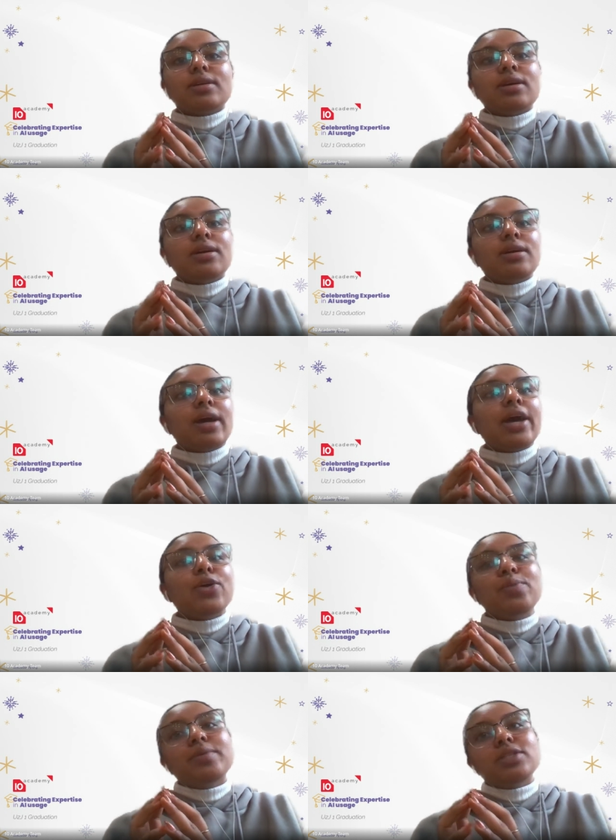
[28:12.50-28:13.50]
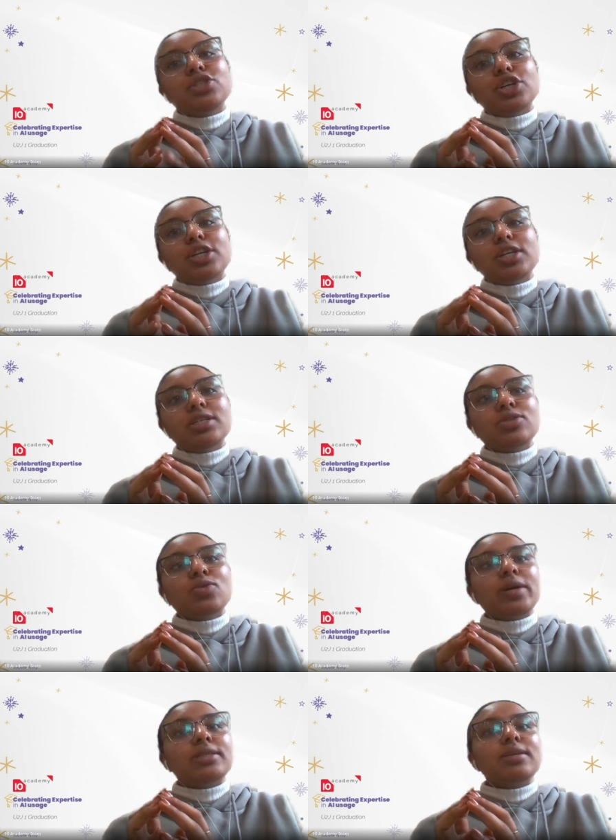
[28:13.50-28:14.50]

uh, I hope this journey is going